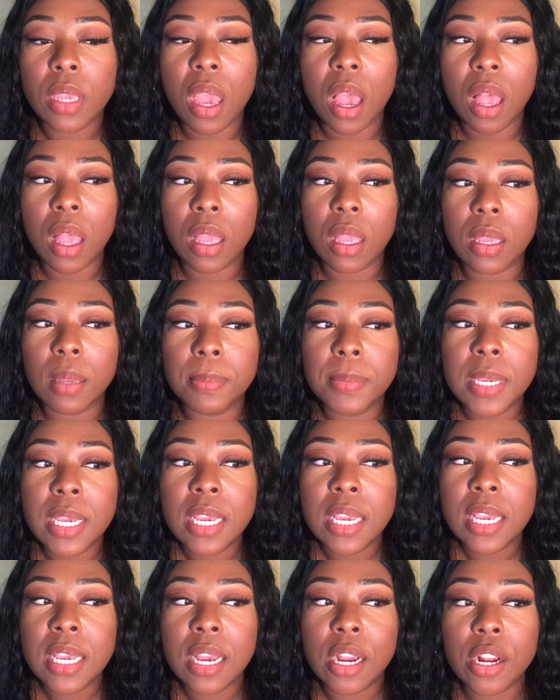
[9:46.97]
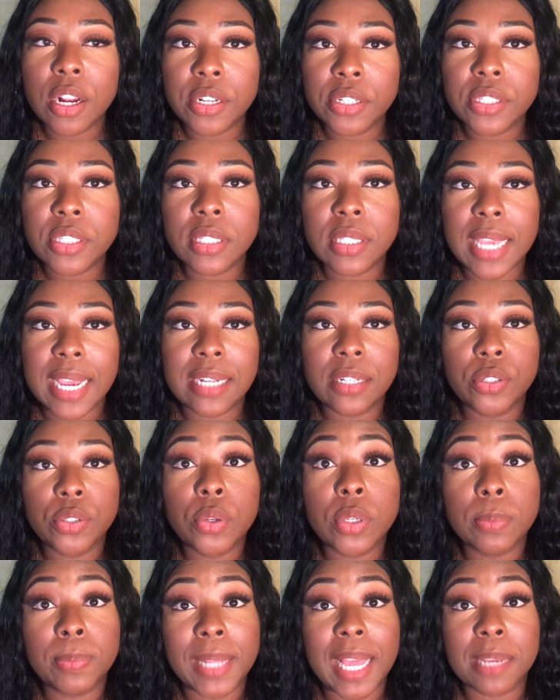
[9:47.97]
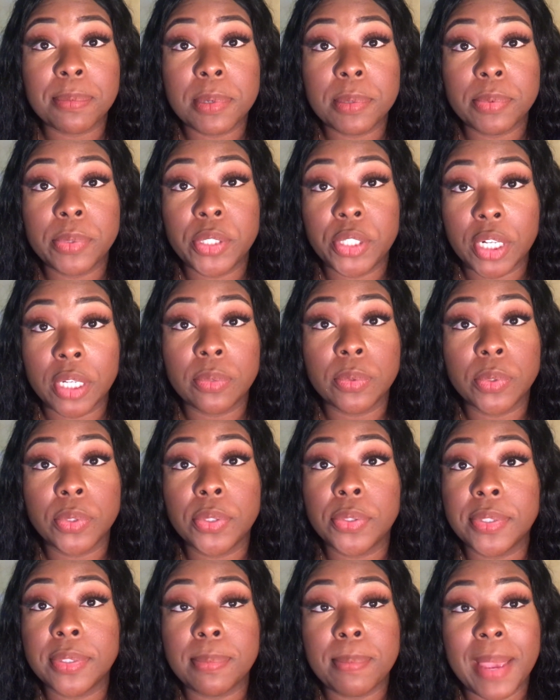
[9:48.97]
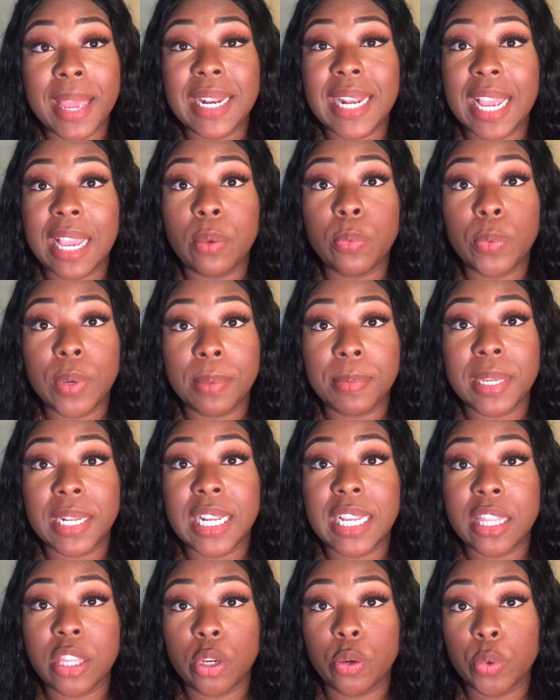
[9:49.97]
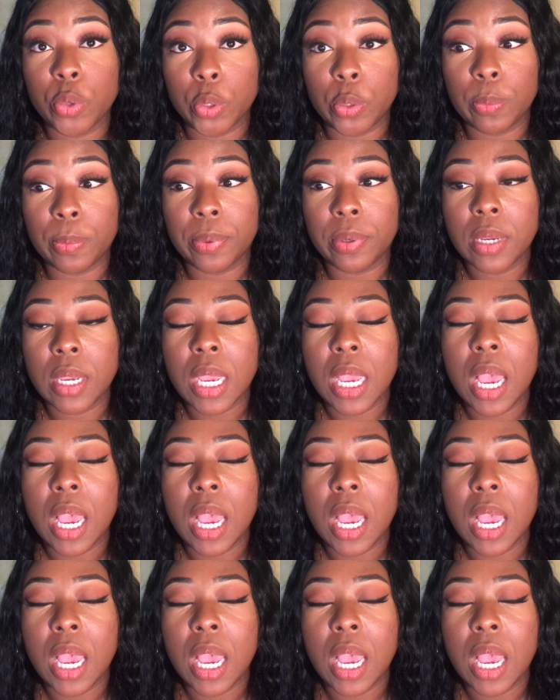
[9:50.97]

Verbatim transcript: Um, hers is catered toward black people in general. So it's men and women in the group.